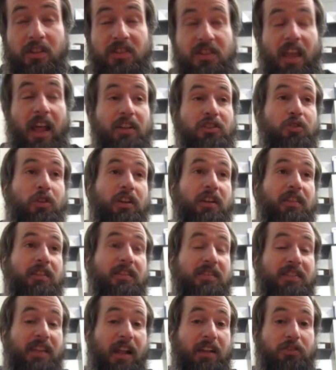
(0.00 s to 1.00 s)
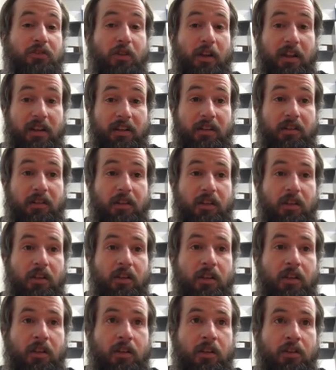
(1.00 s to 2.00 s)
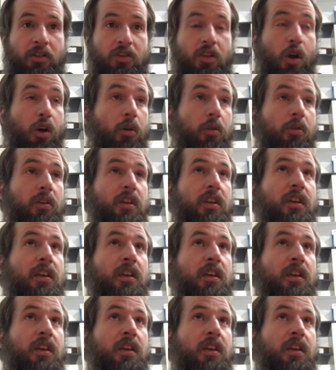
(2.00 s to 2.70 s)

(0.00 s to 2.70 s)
unsaturated than saturated. So